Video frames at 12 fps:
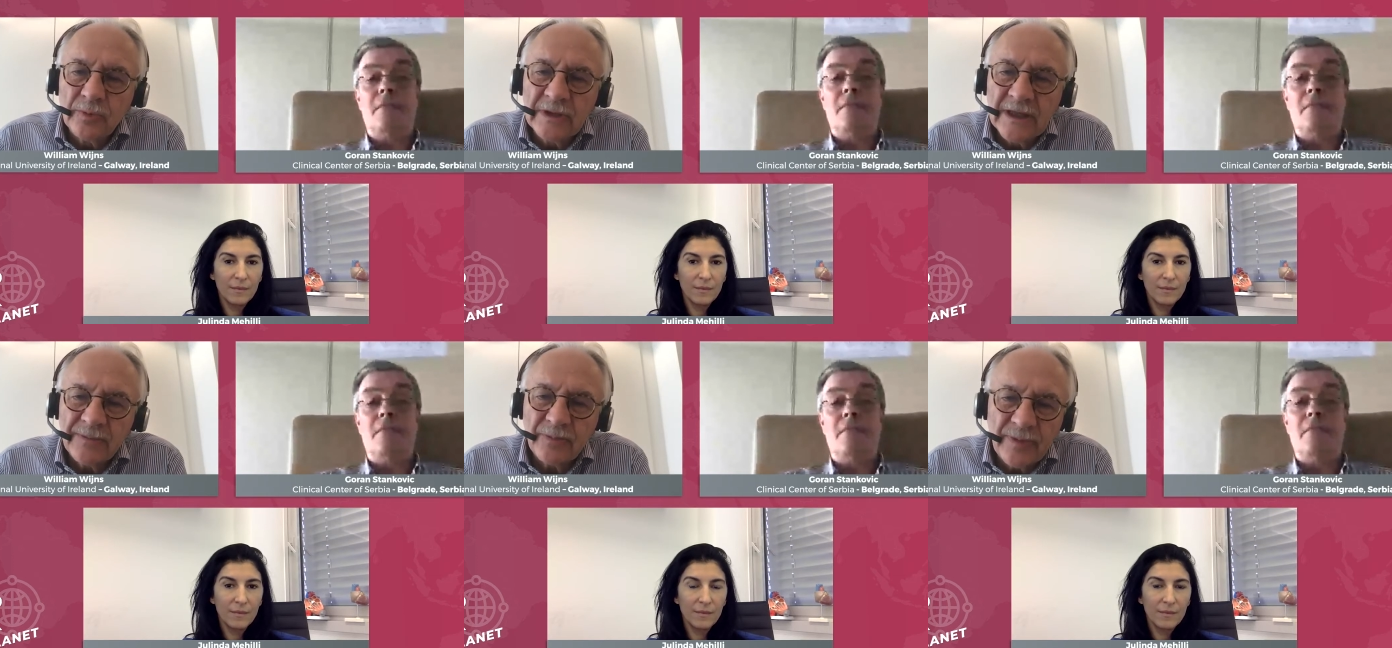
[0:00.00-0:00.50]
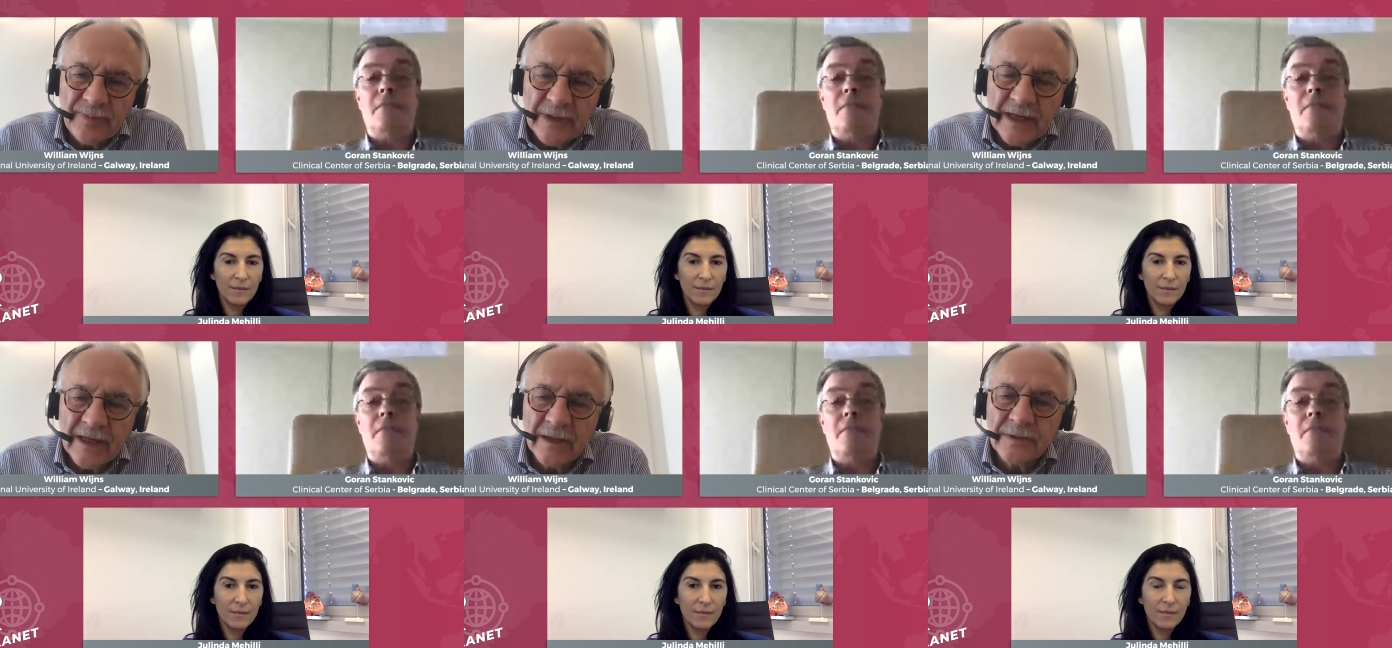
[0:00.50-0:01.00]
Speaker 1: get
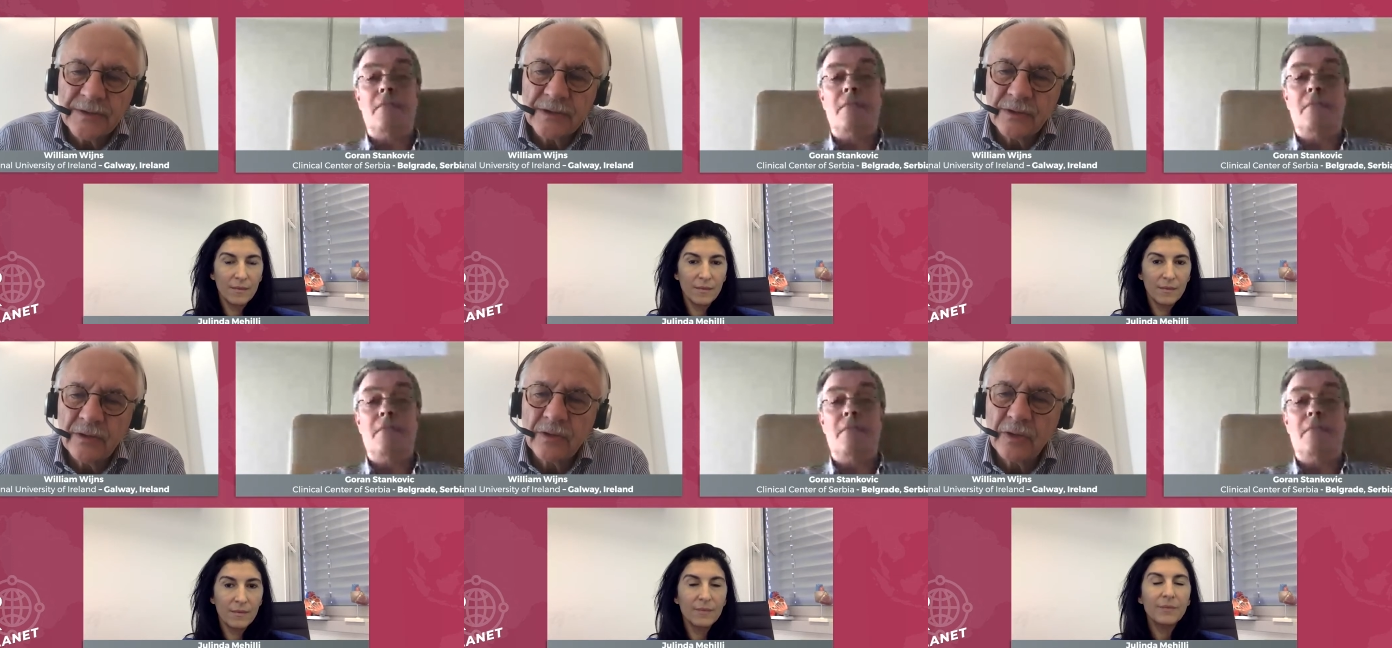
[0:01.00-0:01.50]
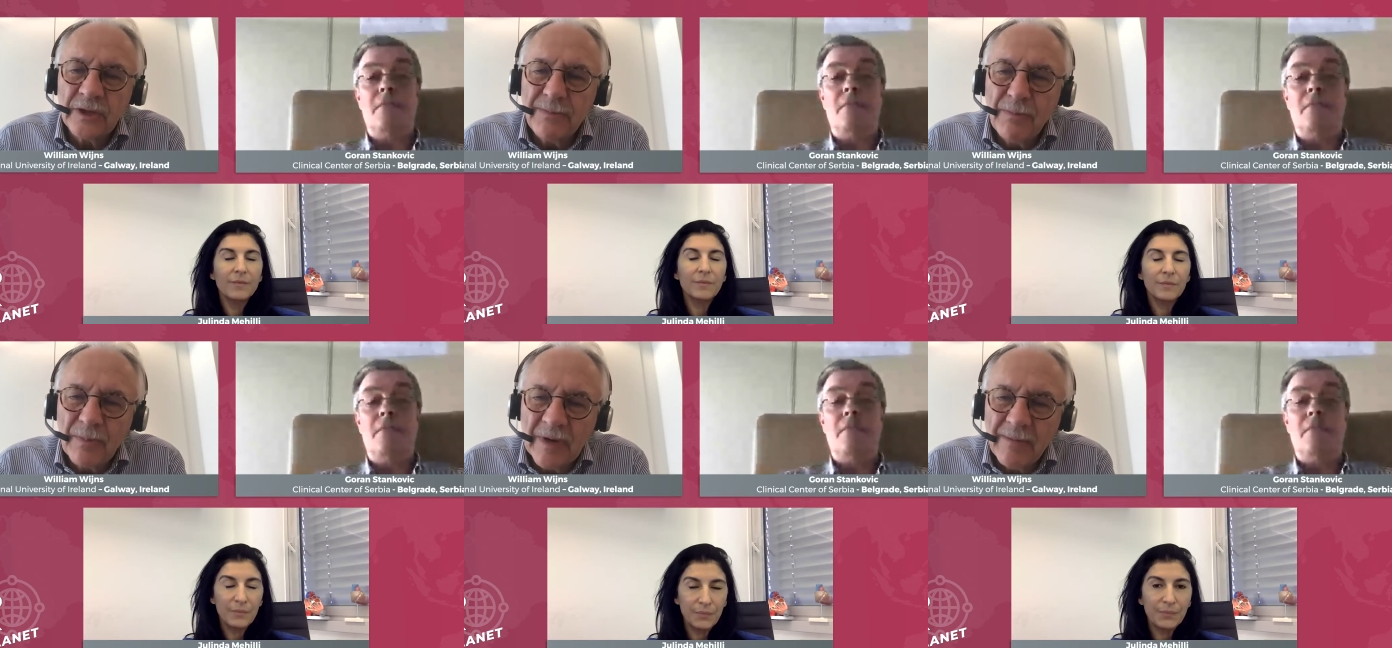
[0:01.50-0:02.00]
prepared so you could
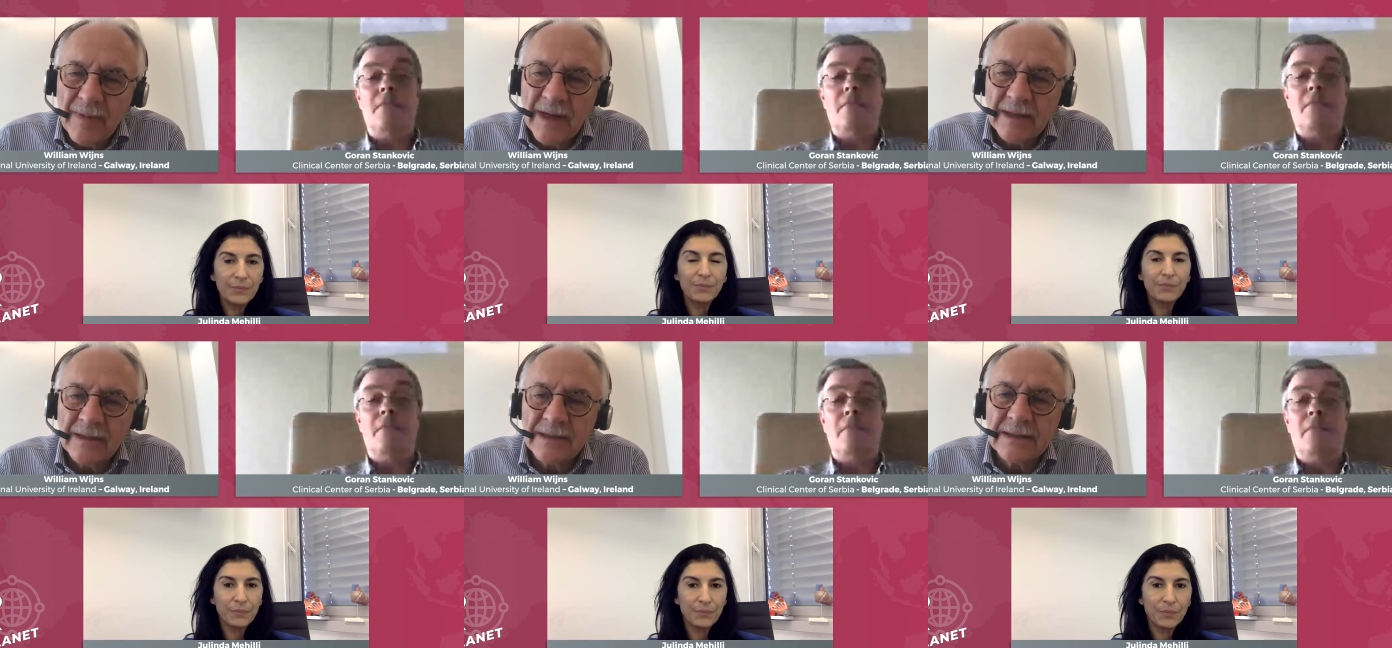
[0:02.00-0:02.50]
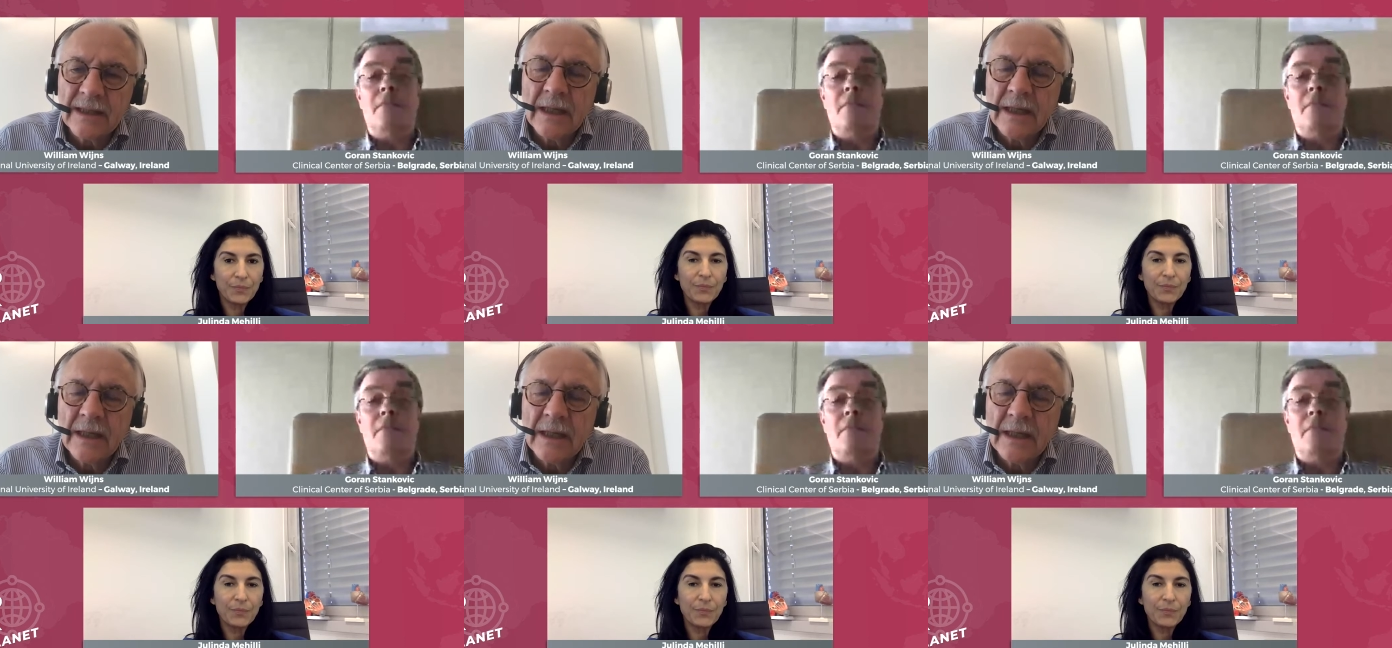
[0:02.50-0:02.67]
implement